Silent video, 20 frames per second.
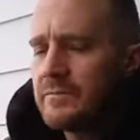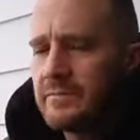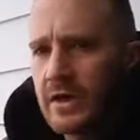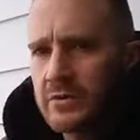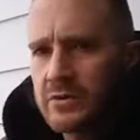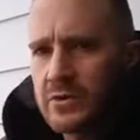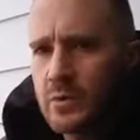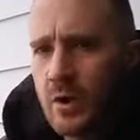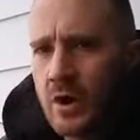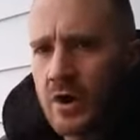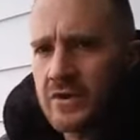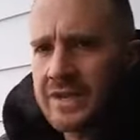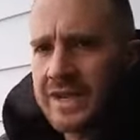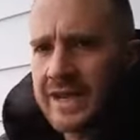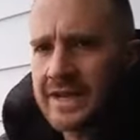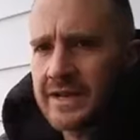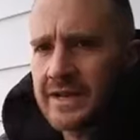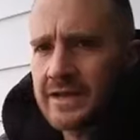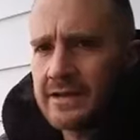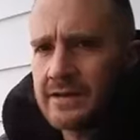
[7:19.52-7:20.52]
Now you are
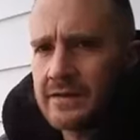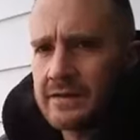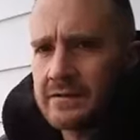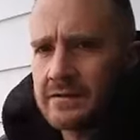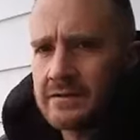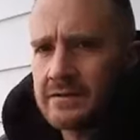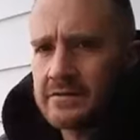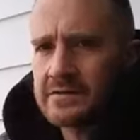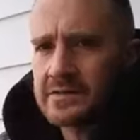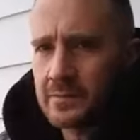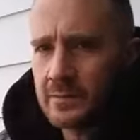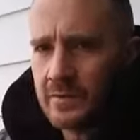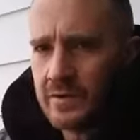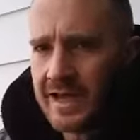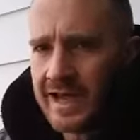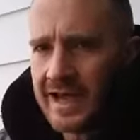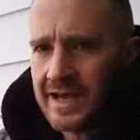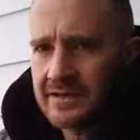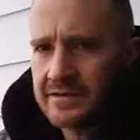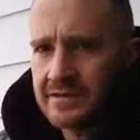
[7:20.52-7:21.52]
getting some
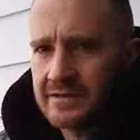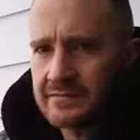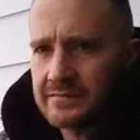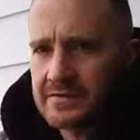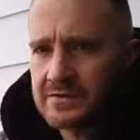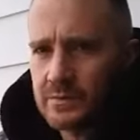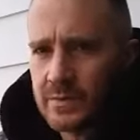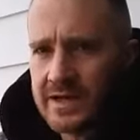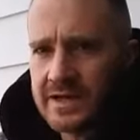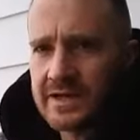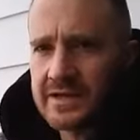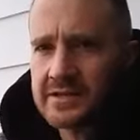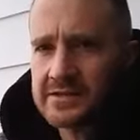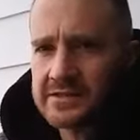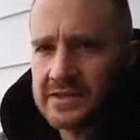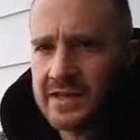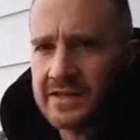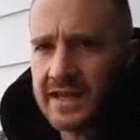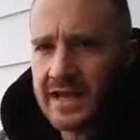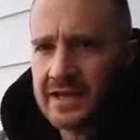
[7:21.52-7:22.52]
of that
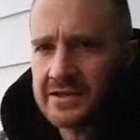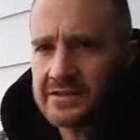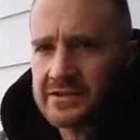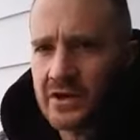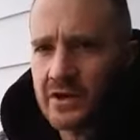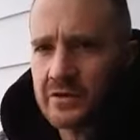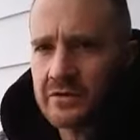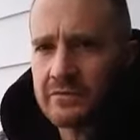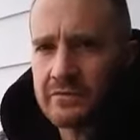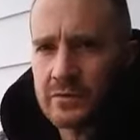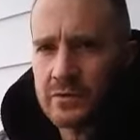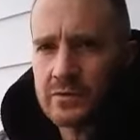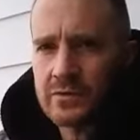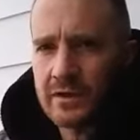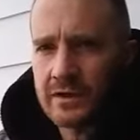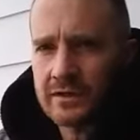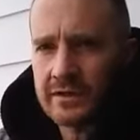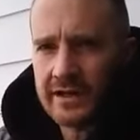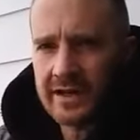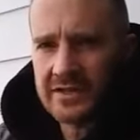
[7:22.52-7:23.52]
sweetness and that dark
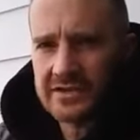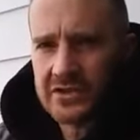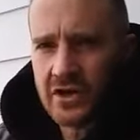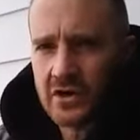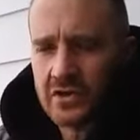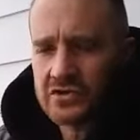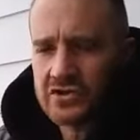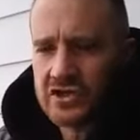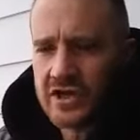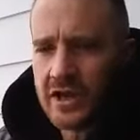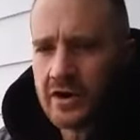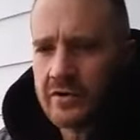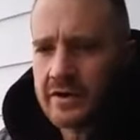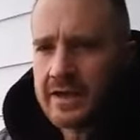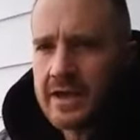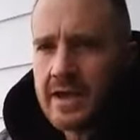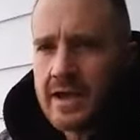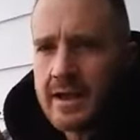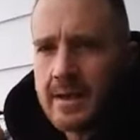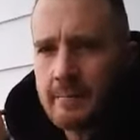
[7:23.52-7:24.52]
fruit, uh, like a dark
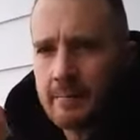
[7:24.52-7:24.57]
cherry,